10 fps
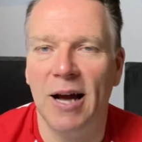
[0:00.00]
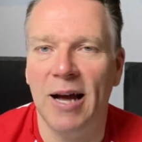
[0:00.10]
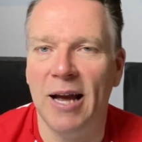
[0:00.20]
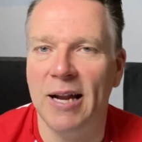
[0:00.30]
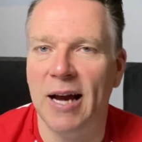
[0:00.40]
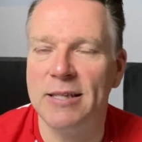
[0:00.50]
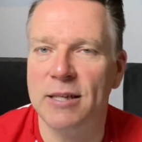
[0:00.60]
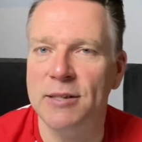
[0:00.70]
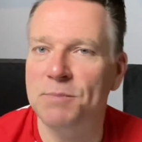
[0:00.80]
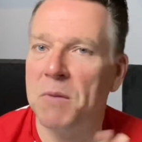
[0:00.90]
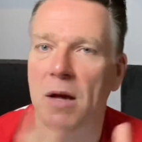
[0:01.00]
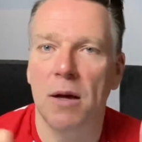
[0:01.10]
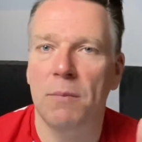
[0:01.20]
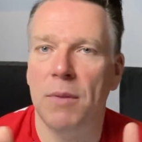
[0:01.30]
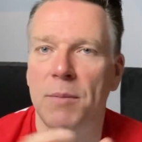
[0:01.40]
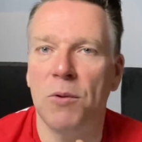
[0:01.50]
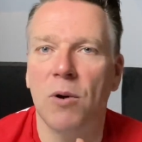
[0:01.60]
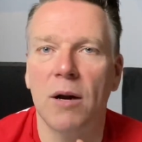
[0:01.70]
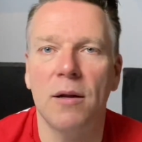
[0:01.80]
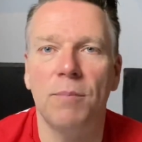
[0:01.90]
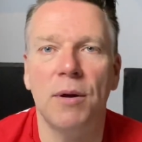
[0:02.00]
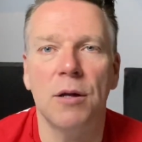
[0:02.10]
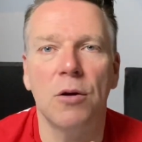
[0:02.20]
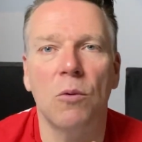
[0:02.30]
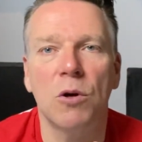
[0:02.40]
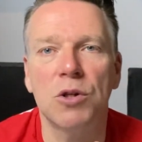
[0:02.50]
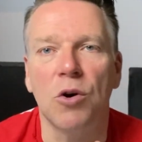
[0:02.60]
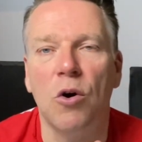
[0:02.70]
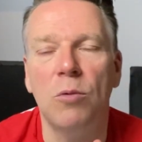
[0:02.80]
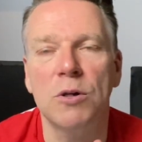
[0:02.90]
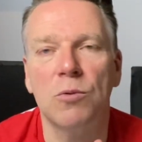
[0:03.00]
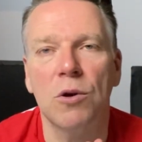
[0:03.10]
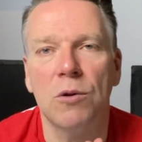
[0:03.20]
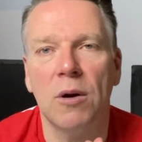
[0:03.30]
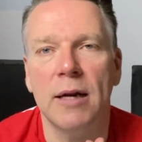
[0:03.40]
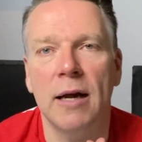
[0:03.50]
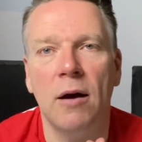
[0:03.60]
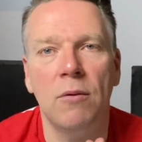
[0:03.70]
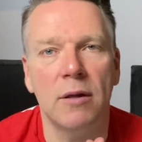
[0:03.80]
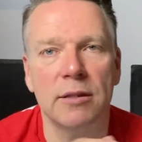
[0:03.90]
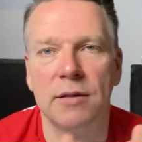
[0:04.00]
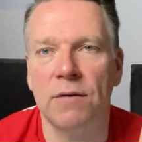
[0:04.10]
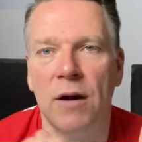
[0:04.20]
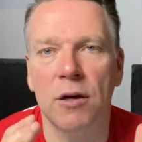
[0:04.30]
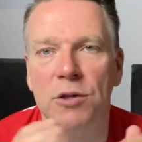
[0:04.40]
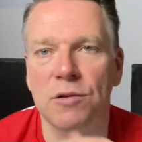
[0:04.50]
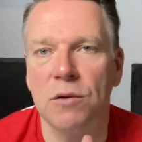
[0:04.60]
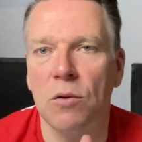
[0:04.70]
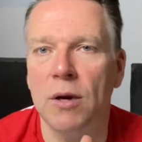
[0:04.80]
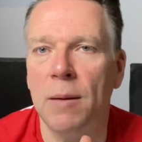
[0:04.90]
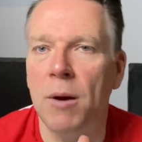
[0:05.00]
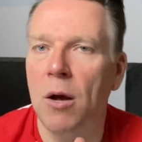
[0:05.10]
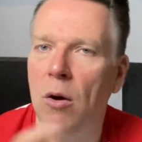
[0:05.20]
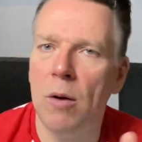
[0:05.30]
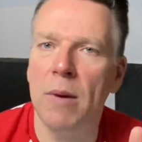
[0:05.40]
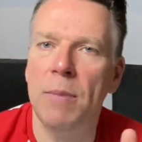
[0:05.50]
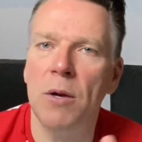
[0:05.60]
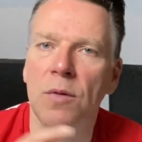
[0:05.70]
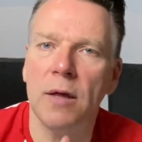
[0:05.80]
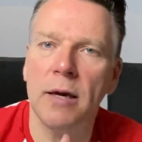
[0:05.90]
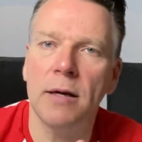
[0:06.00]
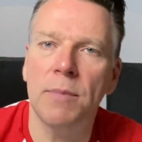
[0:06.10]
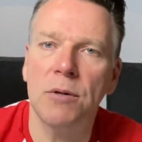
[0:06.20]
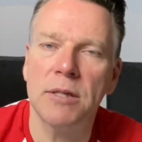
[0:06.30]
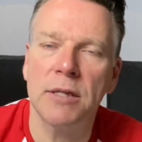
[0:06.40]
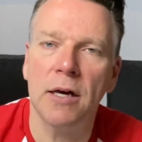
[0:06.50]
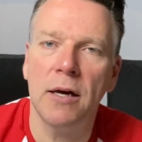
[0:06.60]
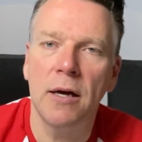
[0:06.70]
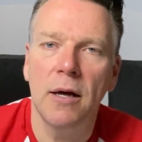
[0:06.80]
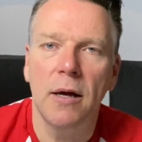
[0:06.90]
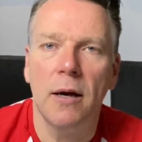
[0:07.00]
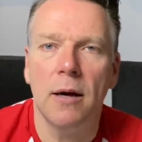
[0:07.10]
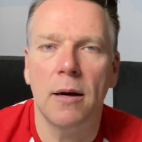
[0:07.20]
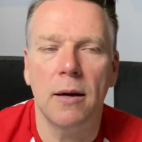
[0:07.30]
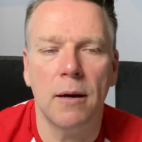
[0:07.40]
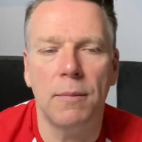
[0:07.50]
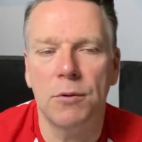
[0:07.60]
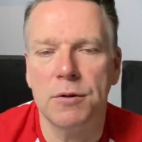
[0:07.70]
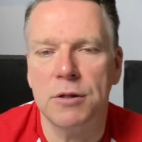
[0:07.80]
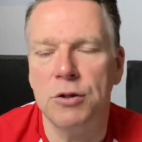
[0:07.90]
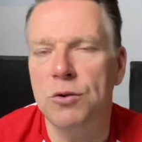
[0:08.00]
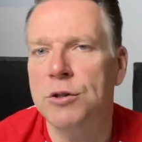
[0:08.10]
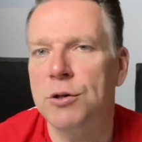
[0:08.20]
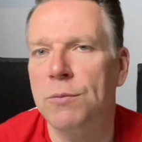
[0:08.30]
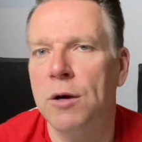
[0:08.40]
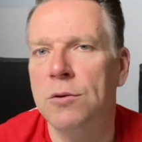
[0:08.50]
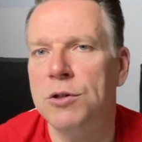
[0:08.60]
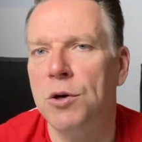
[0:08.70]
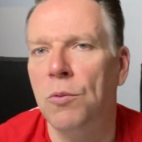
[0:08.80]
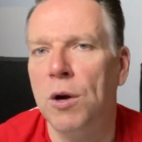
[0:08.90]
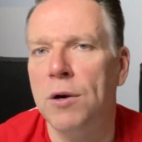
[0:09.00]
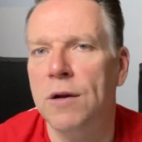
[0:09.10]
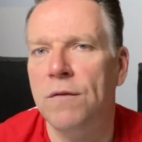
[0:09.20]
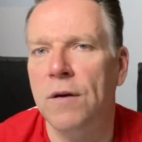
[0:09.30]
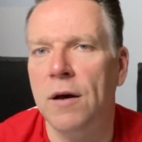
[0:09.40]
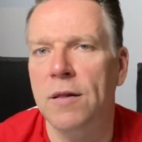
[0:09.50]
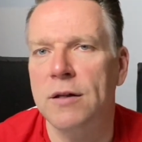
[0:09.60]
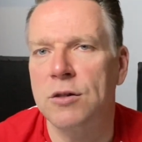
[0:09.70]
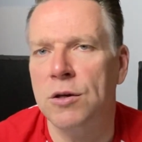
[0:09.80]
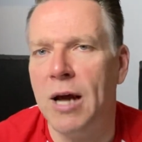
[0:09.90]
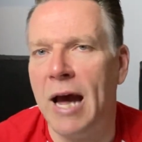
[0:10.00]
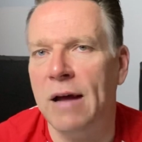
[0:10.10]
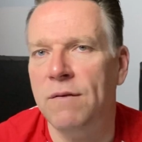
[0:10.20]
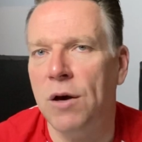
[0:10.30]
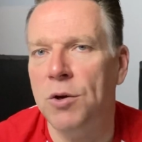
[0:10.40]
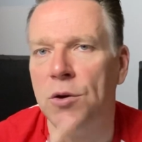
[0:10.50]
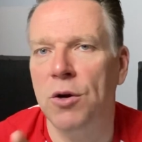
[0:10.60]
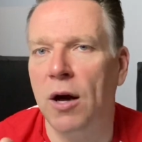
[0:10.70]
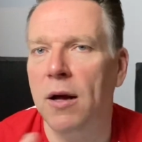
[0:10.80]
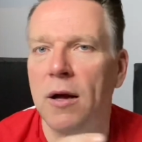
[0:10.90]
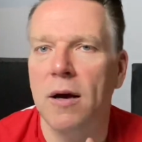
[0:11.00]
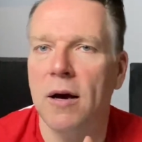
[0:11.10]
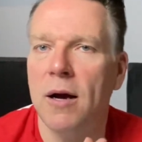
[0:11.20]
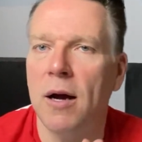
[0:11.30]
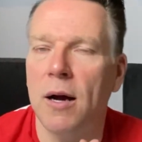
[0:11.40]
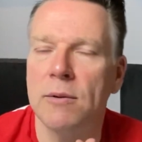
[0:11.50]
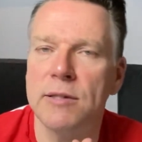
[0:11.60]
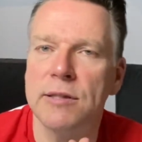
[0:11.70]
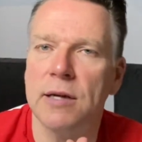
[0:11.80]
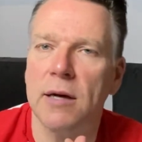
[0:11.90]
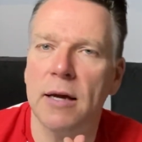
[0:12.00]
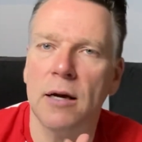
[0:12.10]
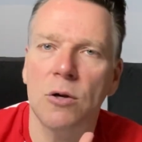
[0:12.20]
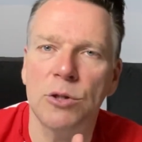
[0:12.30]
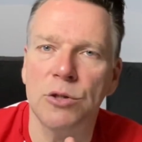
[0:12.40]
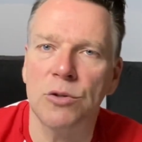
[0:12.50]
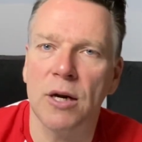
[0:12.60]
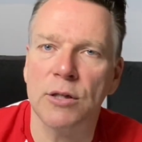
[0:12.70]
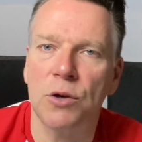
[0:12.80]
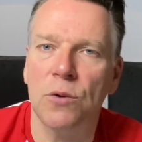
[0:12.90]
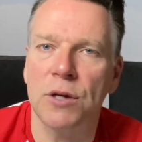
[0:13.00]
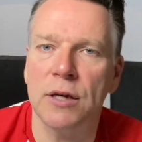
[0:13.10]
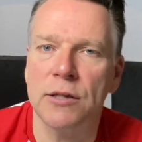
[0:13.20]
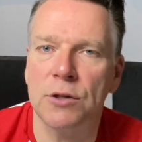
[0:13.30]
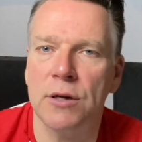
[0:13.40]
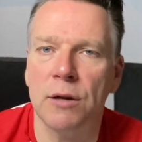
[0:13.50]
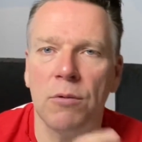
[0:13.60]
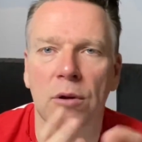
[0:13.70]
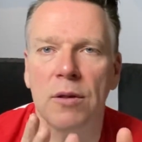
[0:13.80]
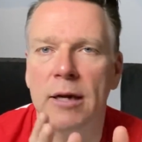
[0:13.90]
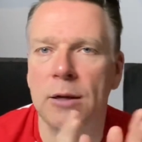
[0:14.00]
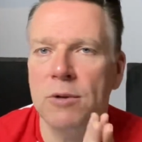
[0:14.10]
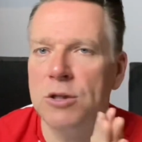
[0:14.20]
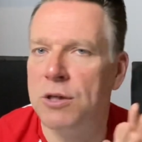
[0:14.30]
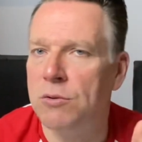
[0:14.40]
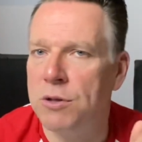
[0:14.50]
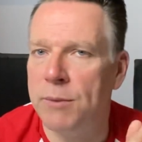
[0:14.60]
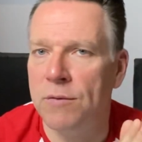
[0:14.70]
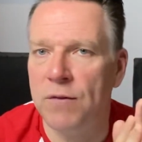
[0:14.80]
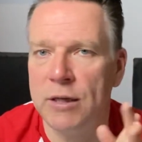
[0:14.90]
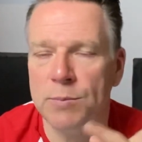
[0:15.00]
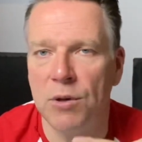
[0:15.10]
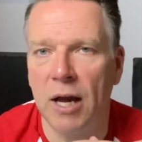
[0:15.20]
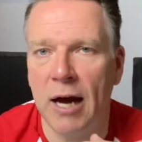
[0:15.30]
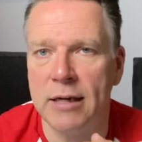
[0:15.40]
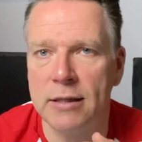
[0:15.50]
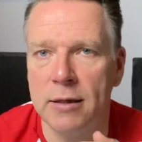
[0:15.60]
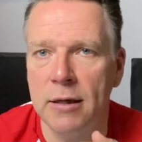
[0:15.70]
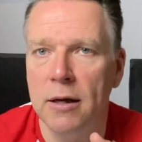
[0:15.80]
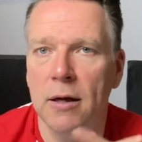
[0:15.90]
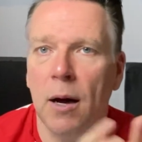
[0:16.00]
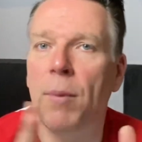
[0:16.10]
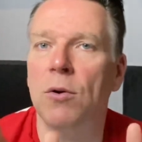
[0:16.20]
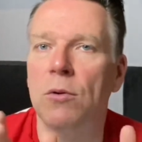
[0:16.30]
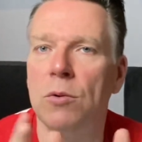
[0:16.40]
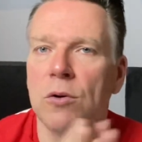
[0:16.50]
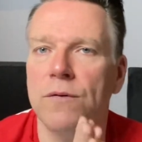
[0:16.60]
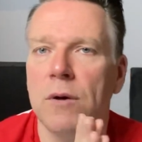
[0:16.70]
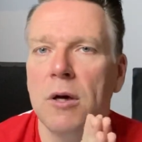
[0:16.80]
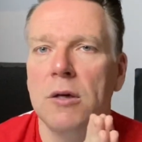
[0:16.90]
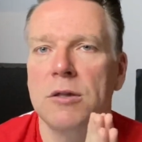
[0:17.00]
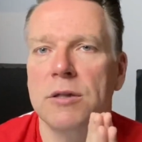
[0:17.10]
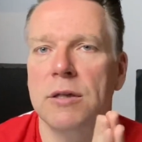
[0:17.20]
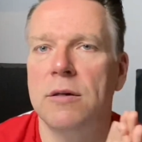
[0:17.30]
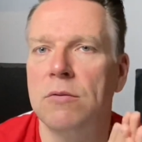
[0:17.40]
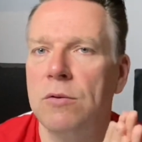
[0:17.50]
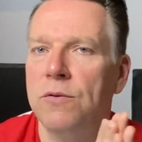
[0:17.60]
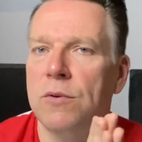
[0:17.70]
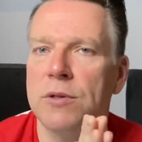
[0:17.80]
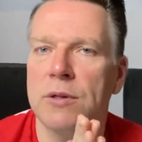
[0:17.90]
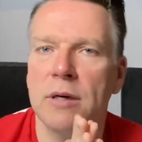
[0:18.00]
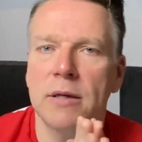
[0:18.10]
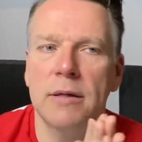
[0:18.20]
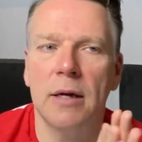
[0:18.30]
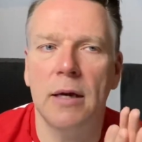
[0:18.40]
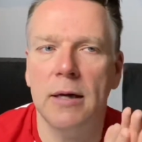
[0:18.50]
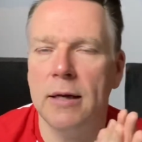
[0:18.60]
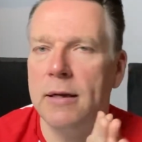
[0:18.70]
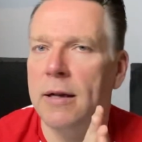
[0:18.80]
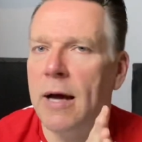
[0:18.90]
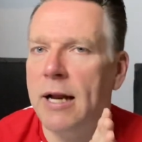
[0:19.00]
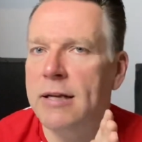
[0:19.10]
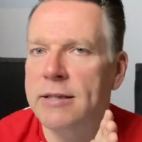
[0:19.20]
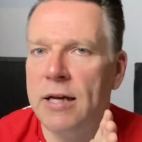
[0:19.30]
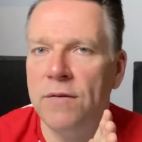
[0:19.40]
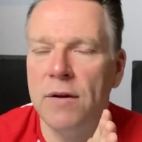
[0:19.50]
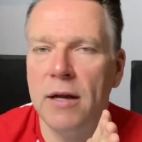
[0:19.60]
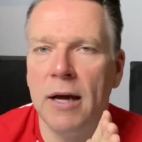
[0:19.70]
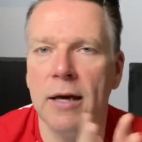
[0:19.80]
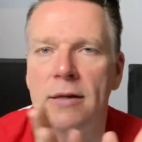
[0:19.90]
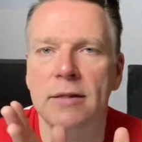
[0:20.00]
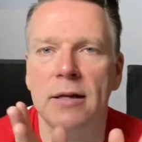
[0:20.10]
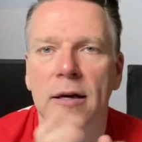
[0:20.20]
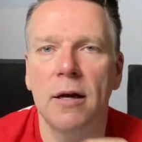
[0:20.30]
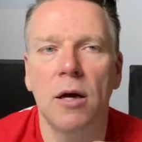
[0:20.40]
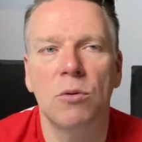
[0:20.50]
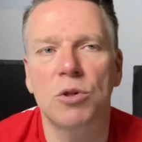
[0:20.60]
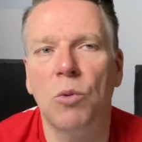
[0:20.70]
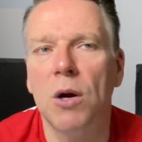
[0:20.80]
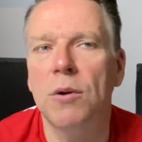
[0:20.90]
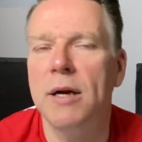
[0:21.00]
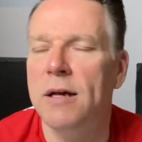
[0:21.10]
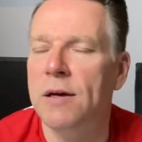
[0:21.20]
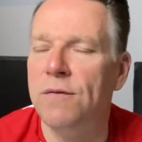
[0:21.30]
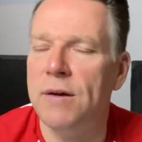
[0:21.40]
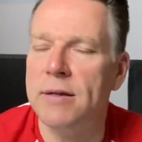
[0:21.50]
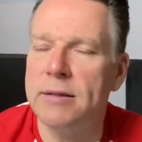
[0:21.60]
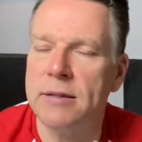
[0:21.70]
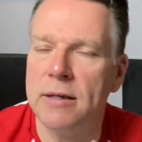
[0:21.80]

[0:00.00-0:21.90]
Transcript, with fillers: and ask us. Maybe you want an opinion on what your home is worth right now as the values are going up, or maybe you're thinking about doing some rentals and you're wondering if that's going to add value or not. I was at a house in Trantacona yesterday where a lady reached out to me on Facebook asking about her roof. She said her roof was done in '97 and was wondering if it